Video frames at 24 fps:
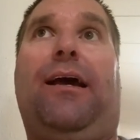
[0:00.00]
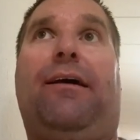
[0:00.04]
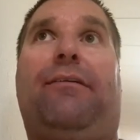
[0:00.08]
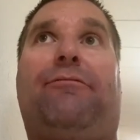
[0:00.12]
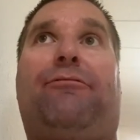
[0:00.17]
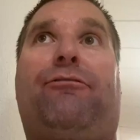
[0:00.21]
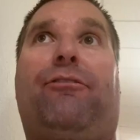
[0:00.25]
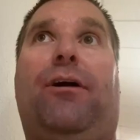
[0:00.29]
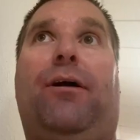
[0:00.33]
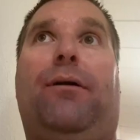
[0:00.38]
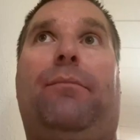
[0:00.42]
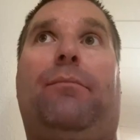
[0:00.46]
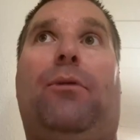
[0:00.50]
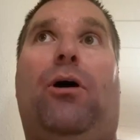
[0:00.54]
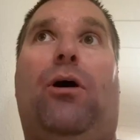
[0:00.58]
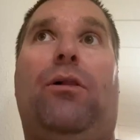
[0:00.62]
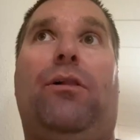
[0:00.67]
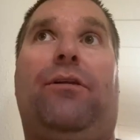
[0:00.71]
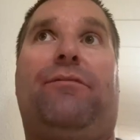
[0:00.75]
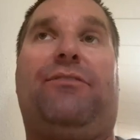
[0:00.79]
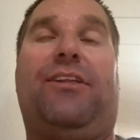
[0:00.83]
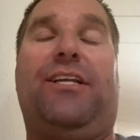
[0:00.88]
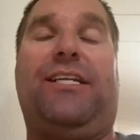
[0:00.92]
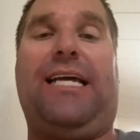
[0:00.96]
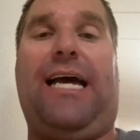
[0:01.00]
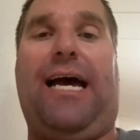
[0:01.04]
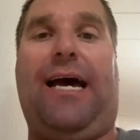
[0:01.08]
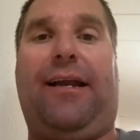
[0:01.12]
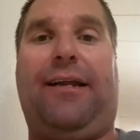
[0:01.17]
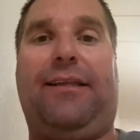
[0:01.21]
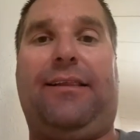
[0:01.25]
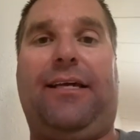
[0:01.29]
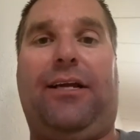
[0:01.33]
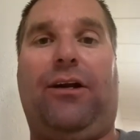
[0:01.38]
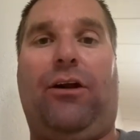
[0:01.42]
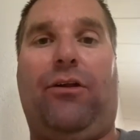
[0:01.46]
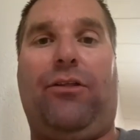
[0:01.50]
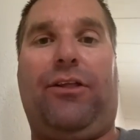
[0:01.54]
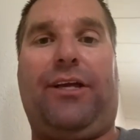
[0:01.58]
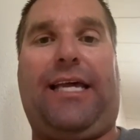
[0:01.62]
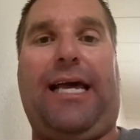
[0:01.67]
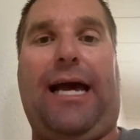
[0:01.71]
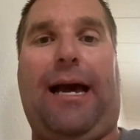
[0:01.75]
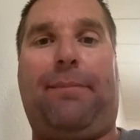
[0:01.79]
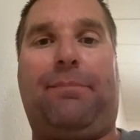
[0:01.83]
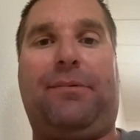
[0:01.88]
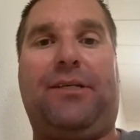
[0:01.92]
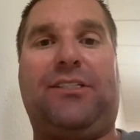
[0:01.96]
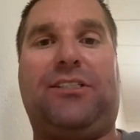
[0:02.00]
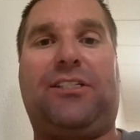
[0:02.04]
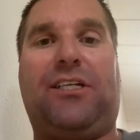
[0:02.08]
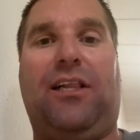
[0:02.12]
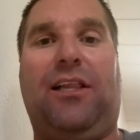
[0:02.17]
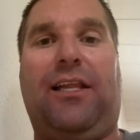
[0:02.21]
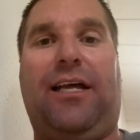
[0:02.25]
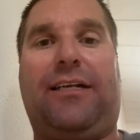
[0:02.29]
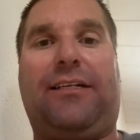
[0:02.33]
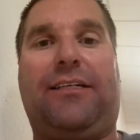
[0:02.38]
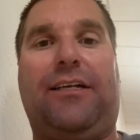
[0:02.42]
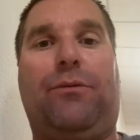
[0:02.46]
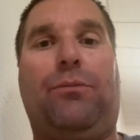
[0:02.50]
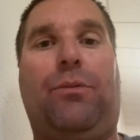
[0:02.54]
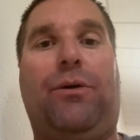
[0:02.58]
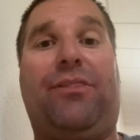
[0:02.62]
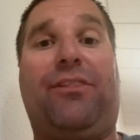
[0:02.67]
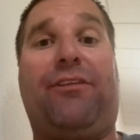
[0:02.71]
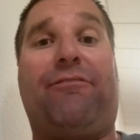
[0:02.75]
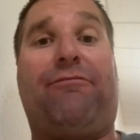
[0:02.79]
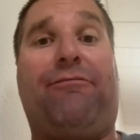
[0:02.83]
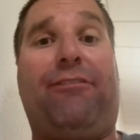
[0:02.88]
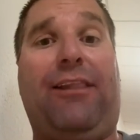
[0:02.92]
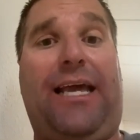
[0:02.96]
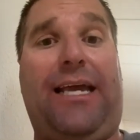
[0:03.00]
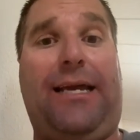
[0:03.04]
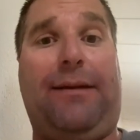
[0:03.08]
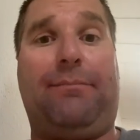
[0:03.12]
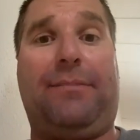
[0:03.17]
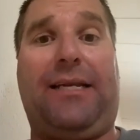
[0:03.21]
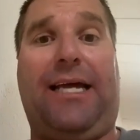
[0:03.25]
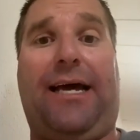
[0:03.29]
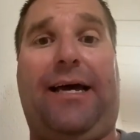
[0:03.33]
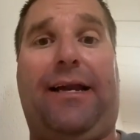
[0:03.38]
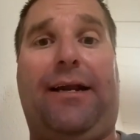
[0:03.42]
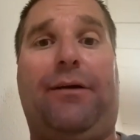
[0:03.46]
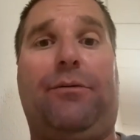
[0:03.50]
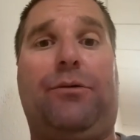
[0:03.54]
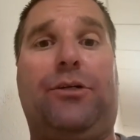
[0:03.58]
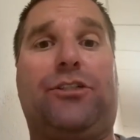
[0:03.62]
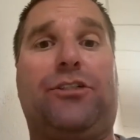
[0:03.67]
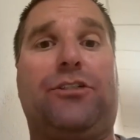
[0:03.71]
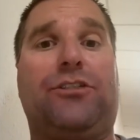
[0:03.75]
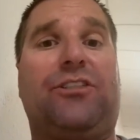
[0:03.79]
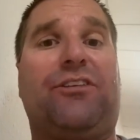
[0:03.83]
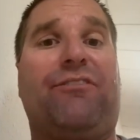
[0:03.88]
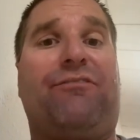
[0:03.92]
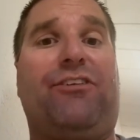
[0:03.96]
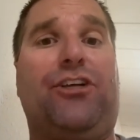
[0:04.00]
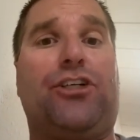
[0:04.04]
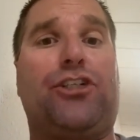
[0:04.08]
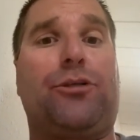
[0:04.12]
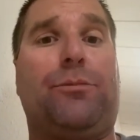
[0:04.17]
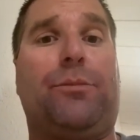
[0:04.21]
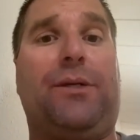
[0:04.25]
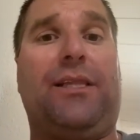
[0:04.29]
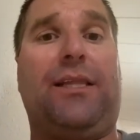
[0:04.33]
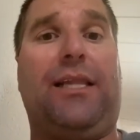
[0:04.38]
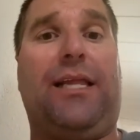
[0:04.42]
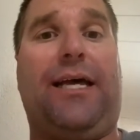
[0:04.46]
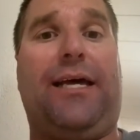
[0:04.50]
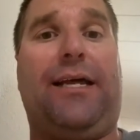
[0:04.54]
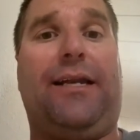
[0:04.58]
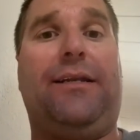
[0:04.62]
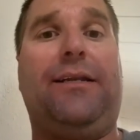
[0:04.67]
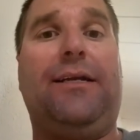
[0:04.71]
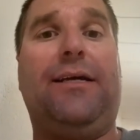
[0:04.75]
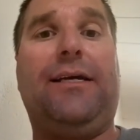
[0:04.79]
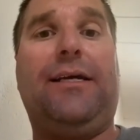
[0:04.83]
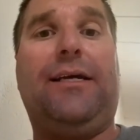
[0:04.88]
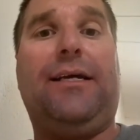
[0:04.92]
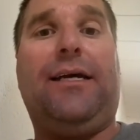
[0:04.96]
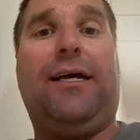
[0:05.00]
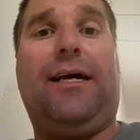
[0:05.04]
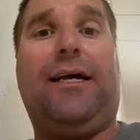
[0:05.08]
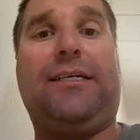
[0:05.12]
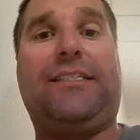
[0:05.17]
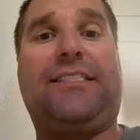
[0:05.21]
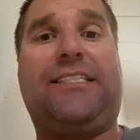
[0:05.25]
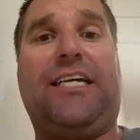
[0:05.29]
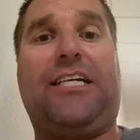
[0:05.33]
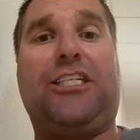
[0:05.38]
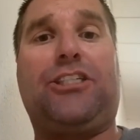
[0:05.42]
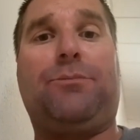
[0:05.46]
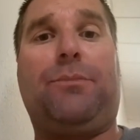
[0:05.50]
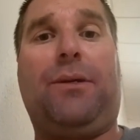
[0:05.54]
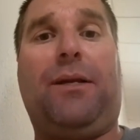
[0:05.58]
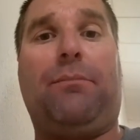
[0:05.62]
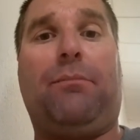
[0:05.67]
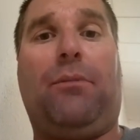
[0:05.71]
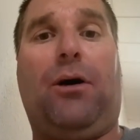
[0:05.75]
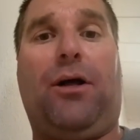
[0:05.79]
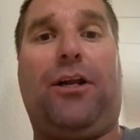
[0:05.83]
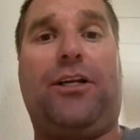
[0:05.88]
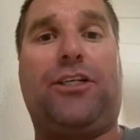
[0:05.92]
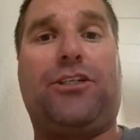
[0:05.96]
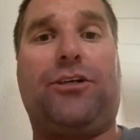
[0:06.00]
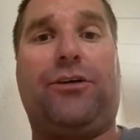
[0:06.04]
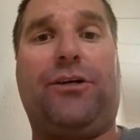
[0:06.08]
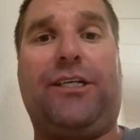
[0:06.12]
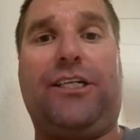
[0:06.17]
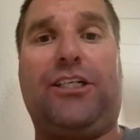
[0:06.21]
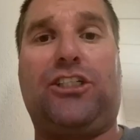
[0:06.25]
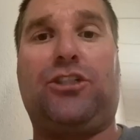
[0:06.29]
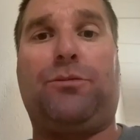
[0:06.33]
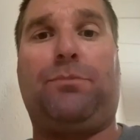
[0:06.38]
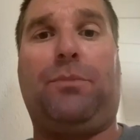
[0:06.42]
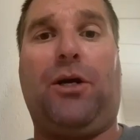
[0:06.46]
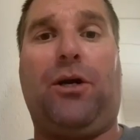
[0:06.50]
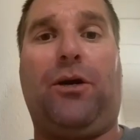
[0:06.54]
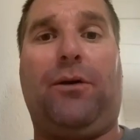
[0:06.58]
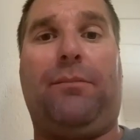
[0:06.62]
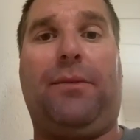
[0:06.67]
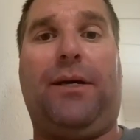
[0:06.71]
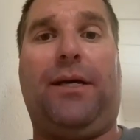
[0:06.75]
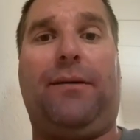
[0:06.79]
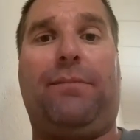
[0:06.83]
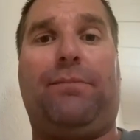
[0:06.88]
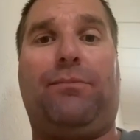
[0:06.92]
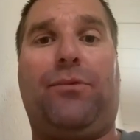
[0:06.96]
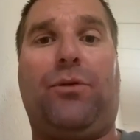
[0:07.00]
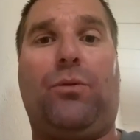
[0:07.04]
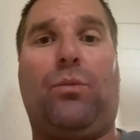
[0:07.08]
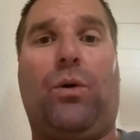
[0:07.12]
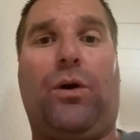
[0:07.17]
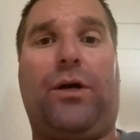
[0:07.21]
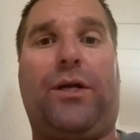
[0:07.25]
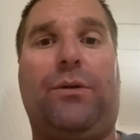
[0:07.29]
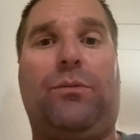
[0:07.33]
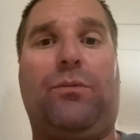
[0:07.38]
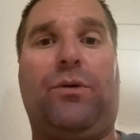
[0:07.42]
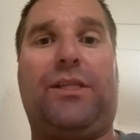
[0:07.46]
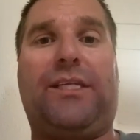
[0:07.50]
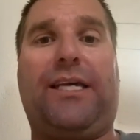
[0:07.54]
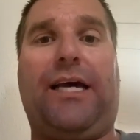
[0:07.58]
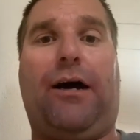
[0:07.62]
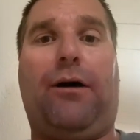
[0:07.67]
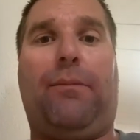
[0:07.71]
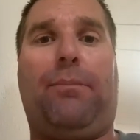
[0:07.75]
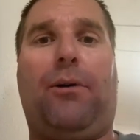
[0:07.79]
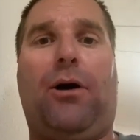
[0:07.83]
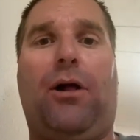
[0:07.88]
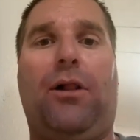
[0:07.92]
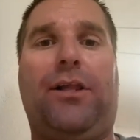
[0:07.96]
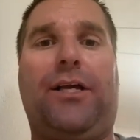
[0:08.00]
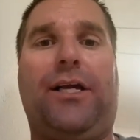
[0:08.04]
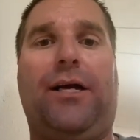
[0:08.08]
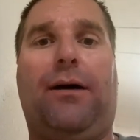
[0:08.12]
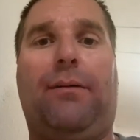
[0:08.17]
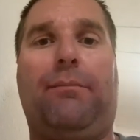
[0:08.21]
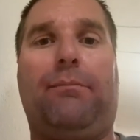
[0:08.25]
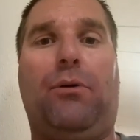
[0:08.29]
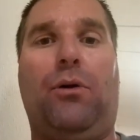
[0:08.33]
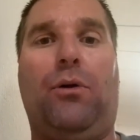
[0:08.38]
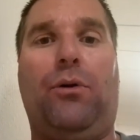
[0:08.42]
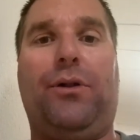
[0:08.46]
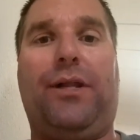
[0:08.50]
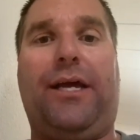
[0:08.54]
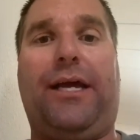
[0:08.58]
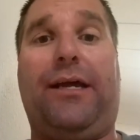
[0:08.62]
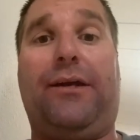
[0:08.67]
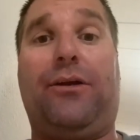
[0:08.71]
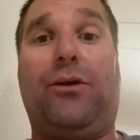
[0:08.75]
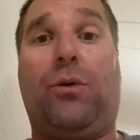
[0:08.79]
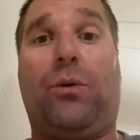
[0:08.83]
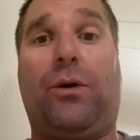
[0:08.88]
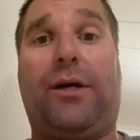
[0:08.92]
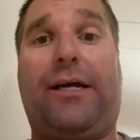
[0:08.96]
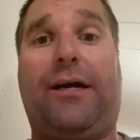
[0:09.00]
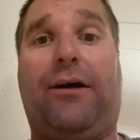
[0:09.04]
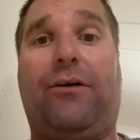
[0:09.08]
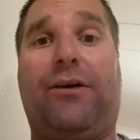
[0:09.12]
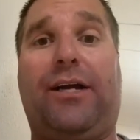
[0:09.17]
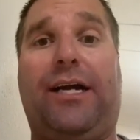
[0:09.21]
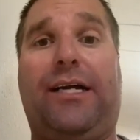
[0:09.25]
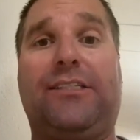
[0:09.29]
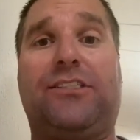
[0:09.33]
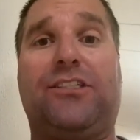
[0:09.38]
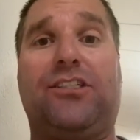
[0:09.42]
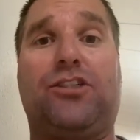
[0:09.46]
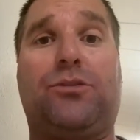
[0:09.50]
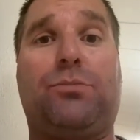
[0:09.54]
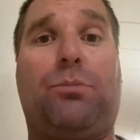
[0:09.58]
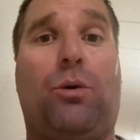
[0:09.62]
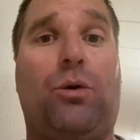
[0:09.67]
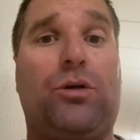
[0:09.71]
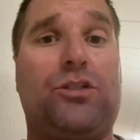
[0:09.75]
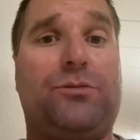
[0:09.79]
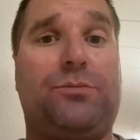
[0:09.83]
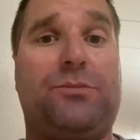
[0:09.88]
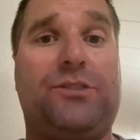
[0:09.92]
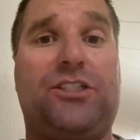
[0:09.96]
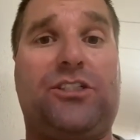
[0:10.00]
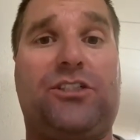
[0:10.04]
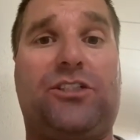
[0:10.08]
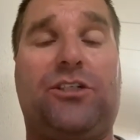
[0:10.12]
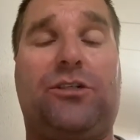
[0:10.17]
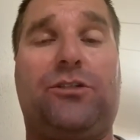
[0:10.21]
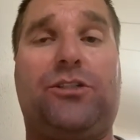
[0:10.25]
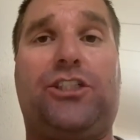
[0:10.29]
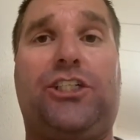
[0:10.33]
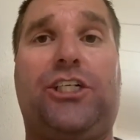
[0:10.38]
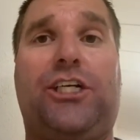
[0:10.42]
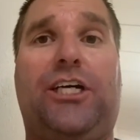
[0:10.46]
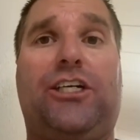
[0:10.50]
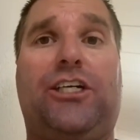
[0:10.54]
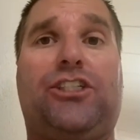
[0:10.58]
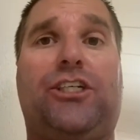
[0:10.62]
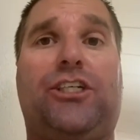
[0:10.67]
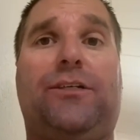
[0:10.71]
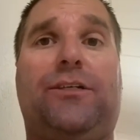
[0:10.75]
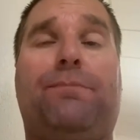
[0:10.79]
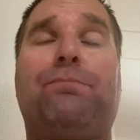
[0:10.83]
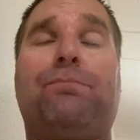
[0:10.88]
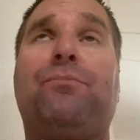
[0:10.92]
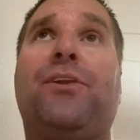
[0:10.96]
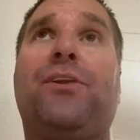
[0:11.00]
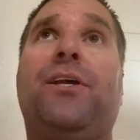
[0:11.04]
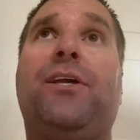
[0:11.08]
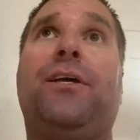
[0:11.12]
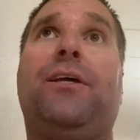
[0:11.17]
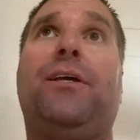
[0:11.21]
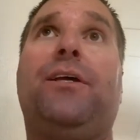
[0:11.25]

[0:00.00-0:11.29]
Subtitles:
and from all of the data that all the captains collected with the FLAME data, which is the fisherman-led assessment monitoring experiment, working with Cal Poly Humboldt and NorCal Guides and Sportsmen's Association,